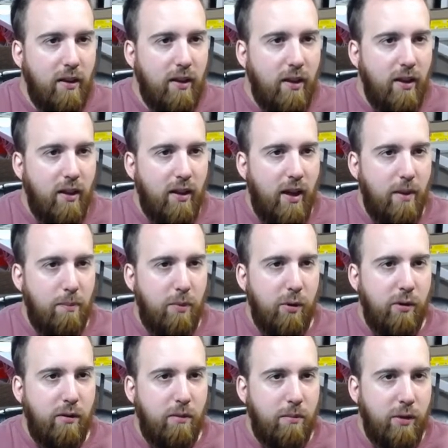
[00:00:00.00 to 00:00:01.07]
light
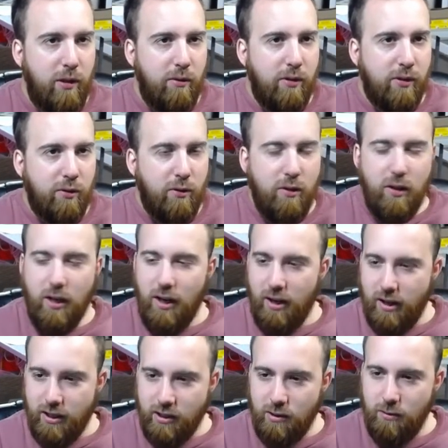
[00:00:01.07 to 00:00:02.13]
blue, is cool. All
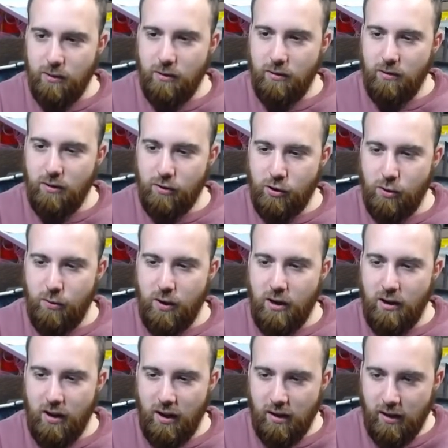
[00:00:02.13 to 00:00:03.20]
right, so we'll, so I'll
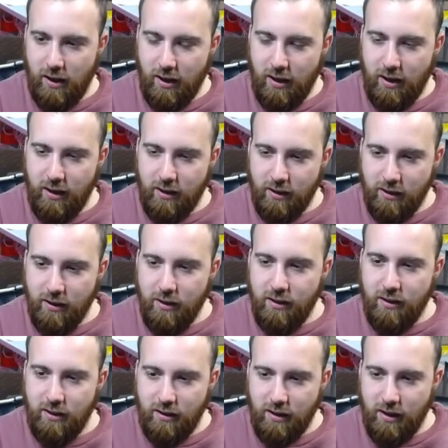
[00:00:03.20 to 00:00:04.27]
I'll, uh,
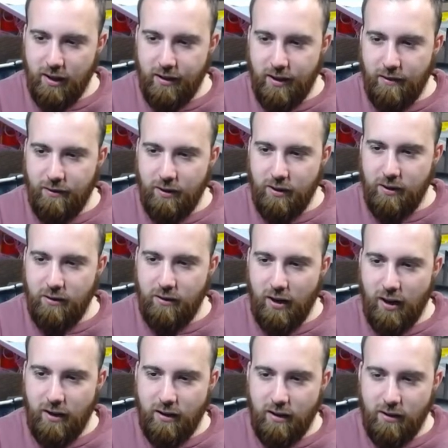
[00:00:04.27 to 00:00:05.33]
I'll definitely do
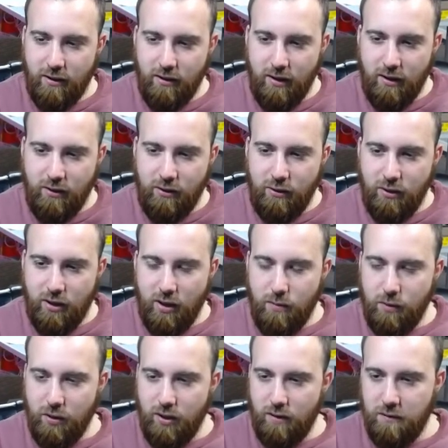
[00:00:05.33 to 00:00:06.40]
that. I'll um, I'll do a couple
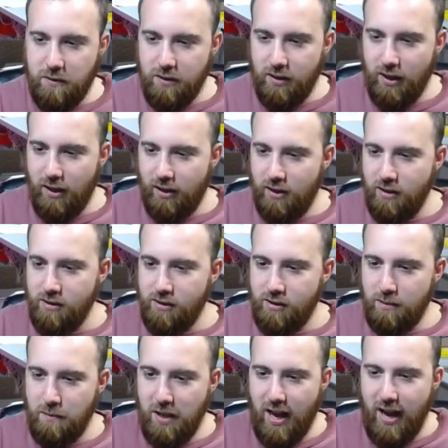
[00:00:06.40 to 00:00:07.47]
different like colors.
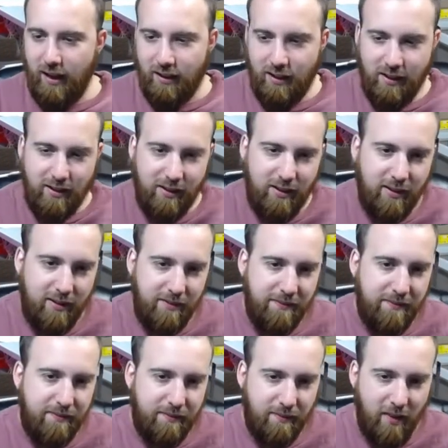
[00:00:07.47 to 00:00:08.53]
Black.
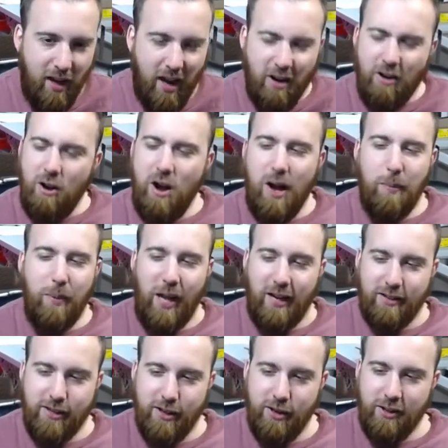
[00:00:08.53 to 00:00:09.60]
I don't know how black's
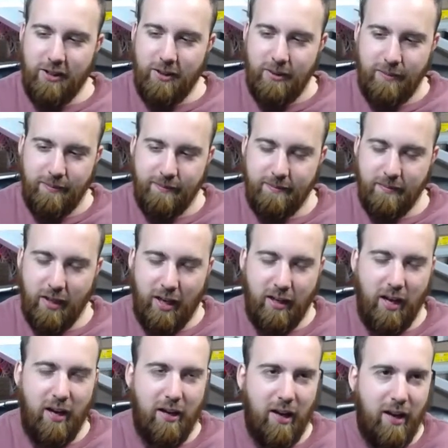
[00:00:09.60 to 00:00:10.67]
gonna do. I
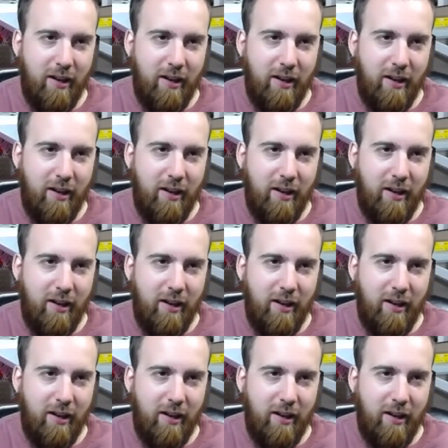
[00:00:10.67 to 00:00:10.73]
I, I